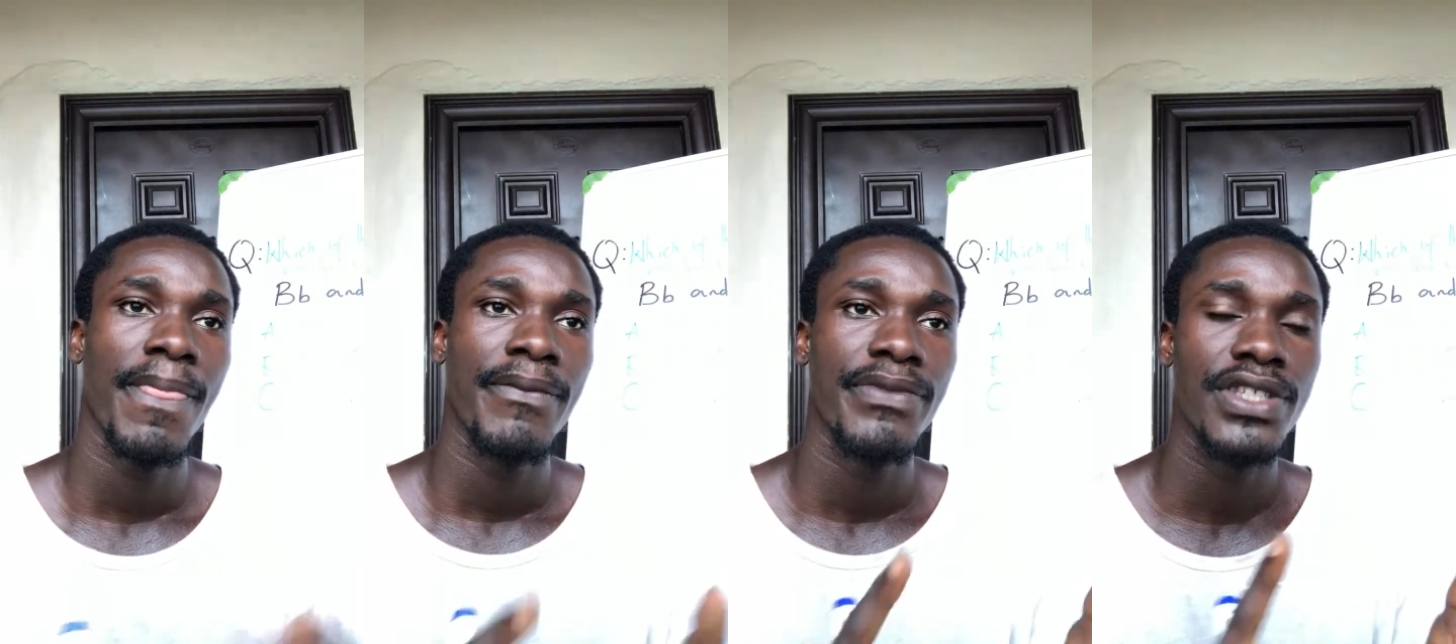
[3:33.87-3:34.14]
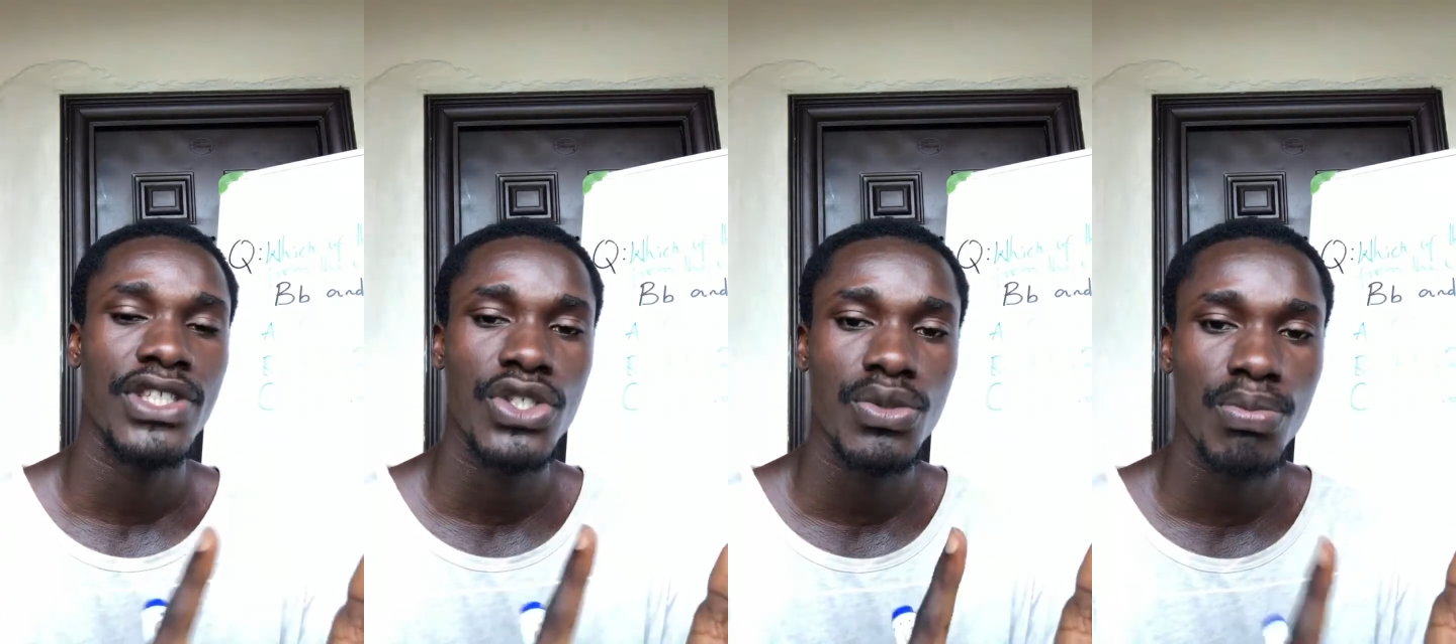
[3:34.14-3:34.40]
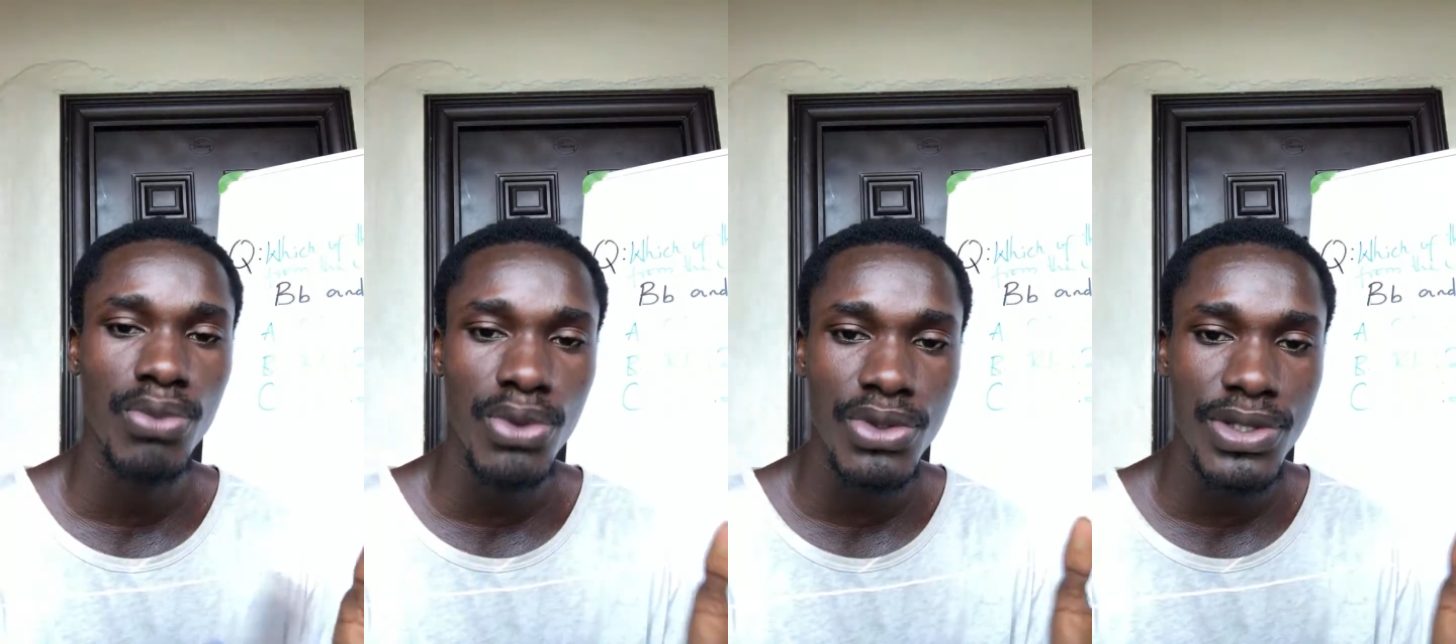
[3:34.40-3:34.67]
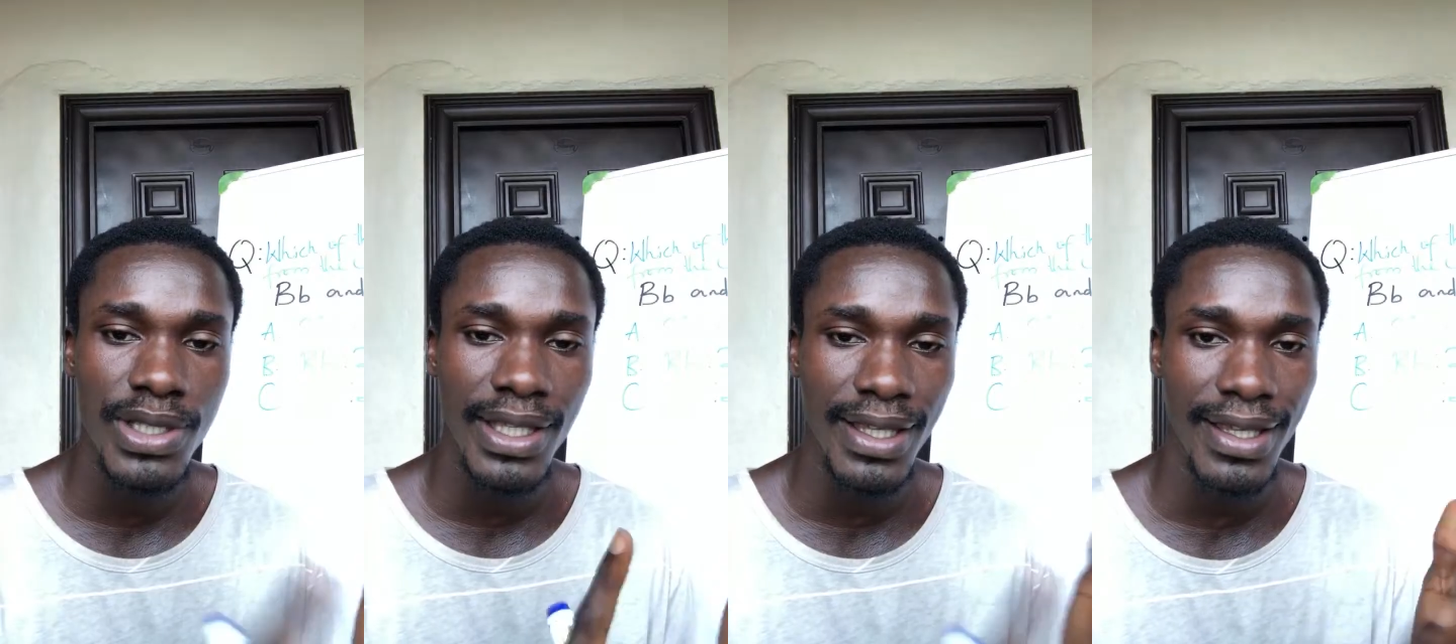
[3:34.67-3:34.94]
the smooth
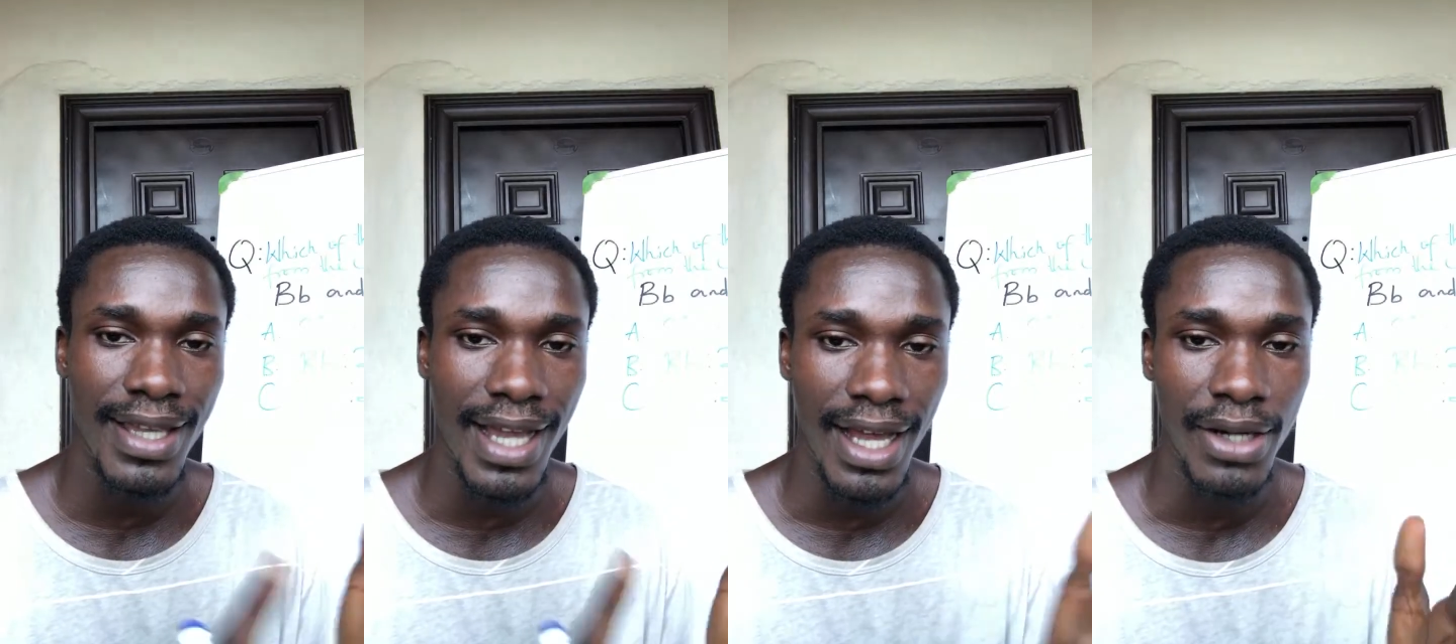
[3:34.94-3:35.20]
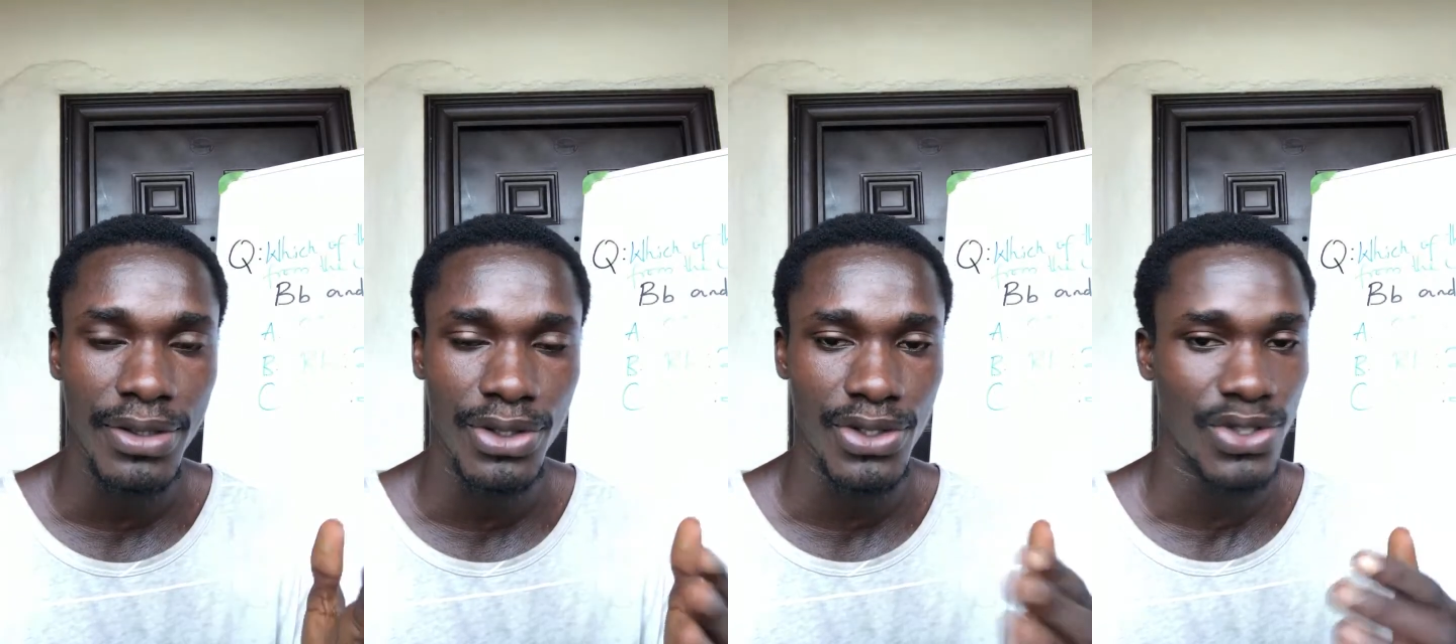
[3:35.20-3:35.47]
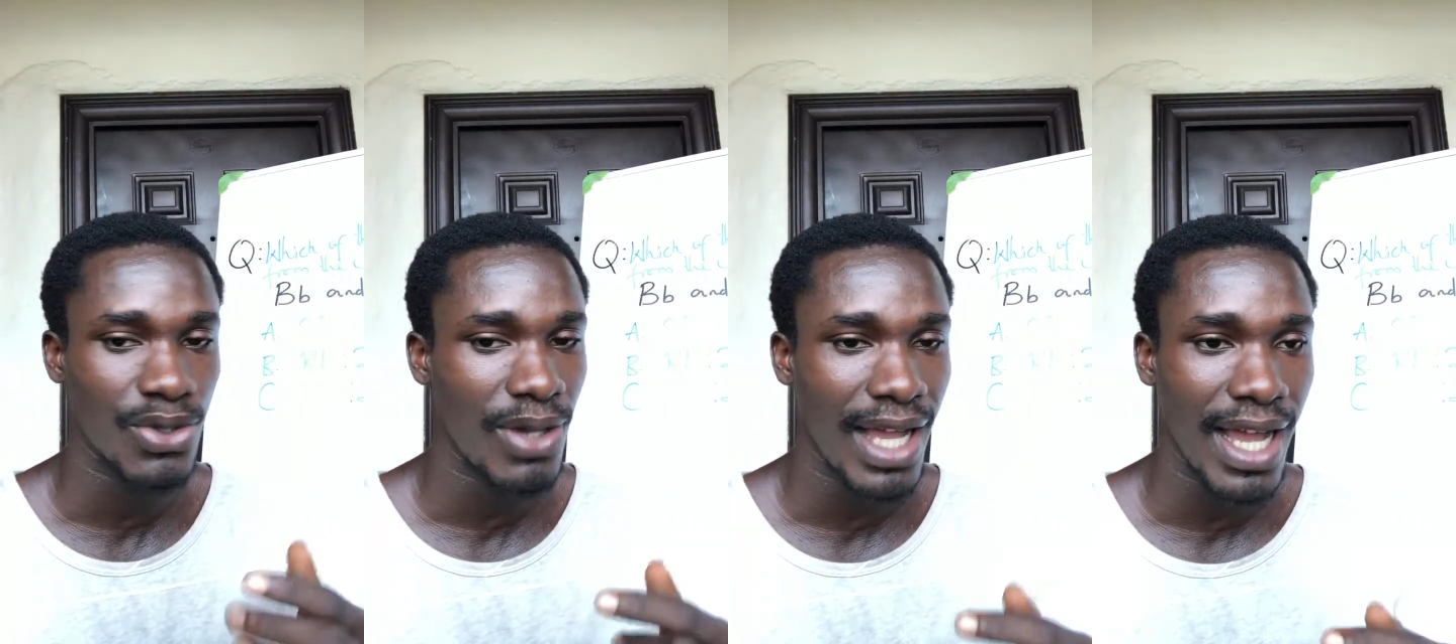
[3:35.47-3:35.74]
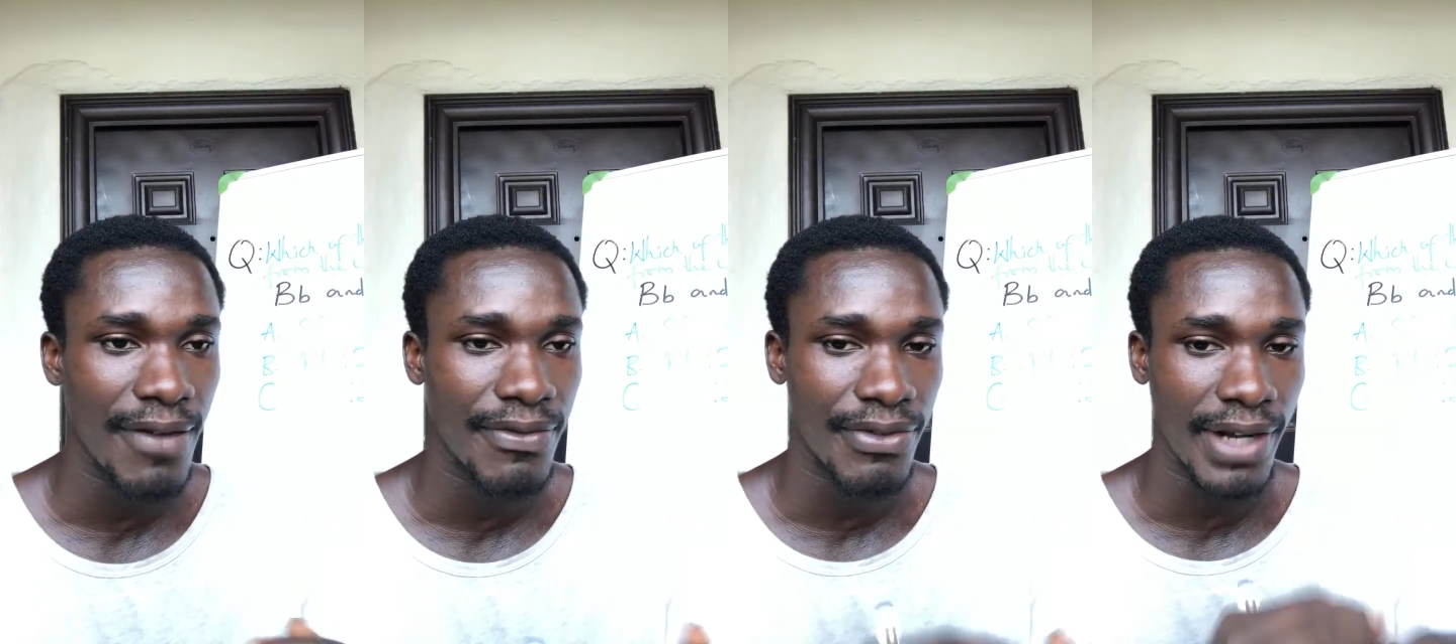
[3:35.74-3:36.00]
ER does not
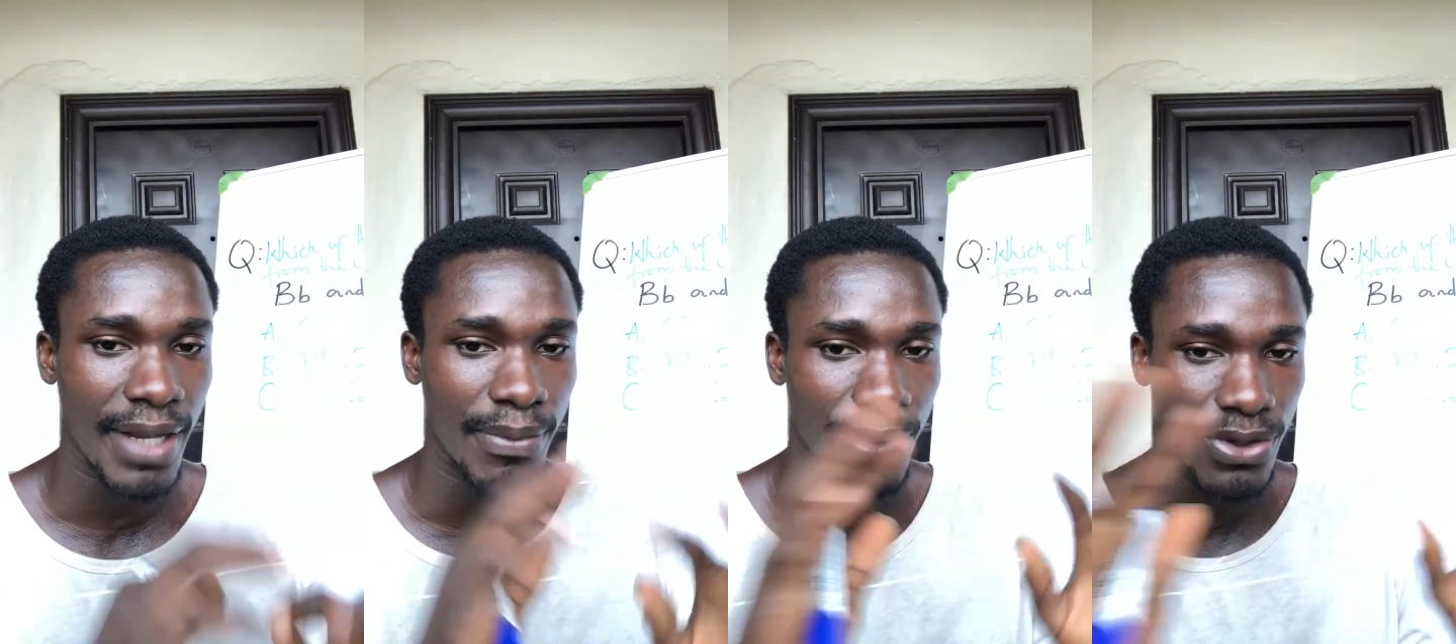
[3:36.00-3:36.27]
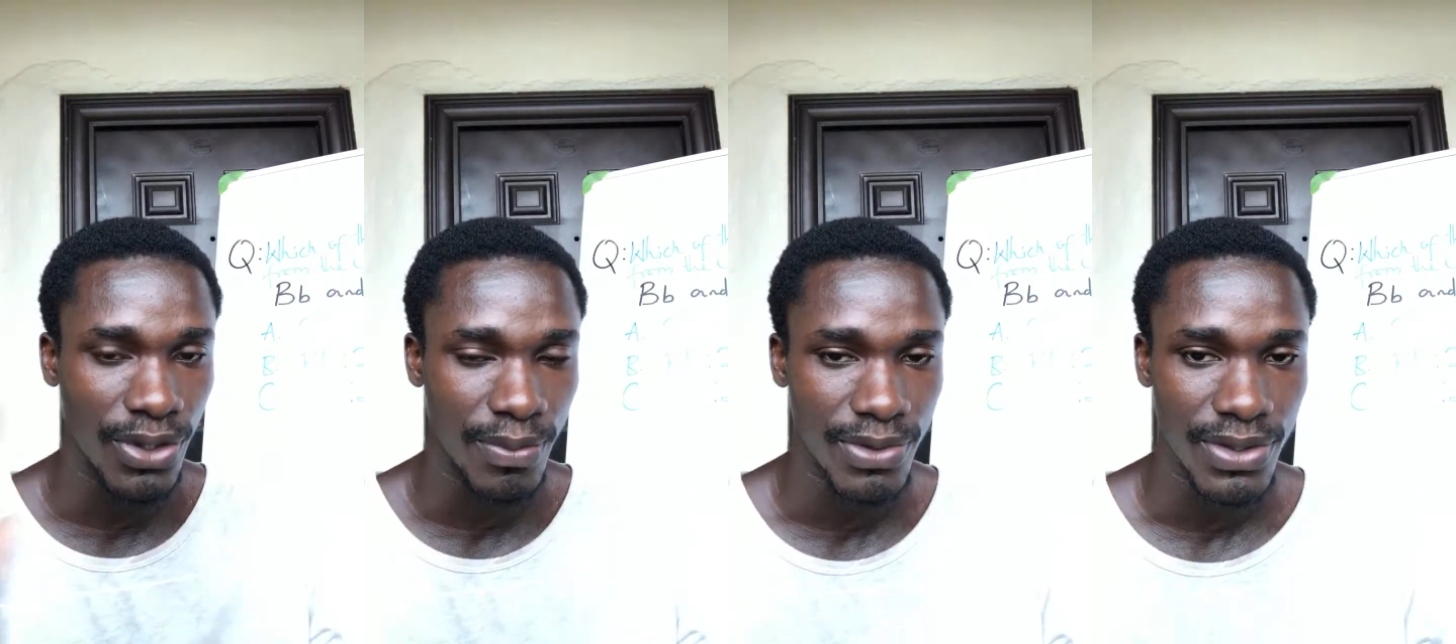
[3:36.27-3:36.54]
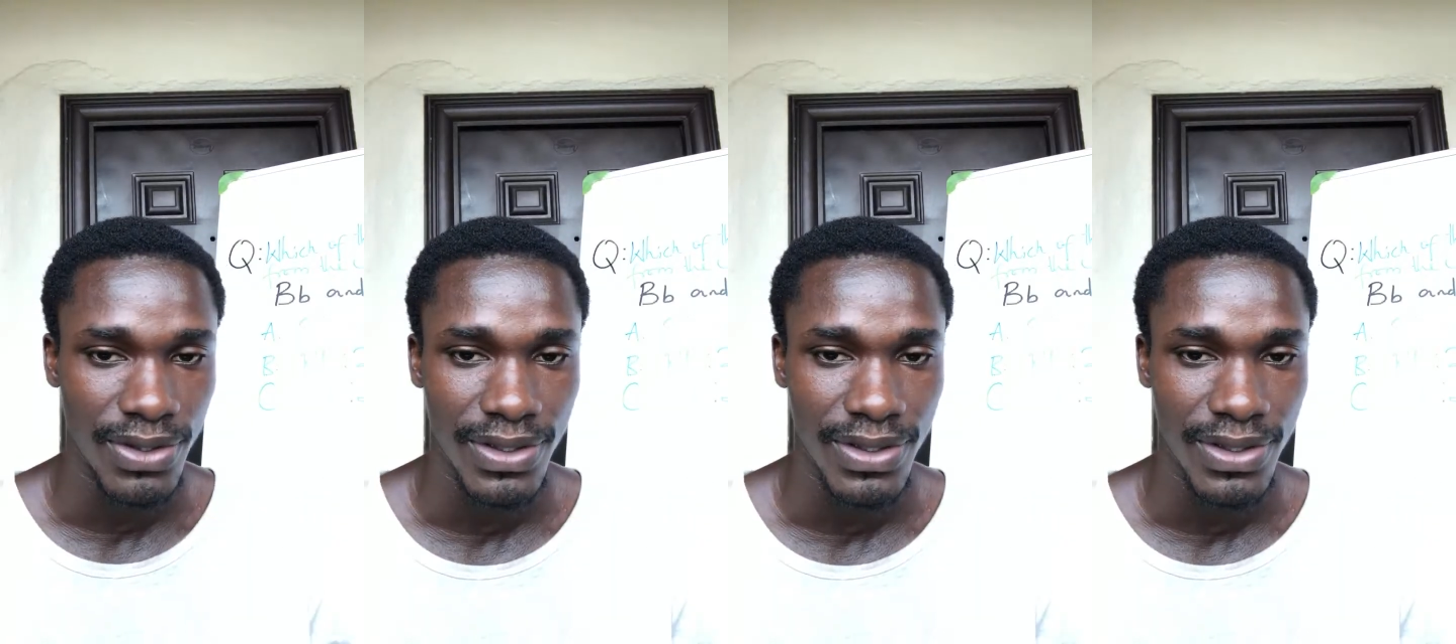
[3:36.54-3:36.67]
have ribosomes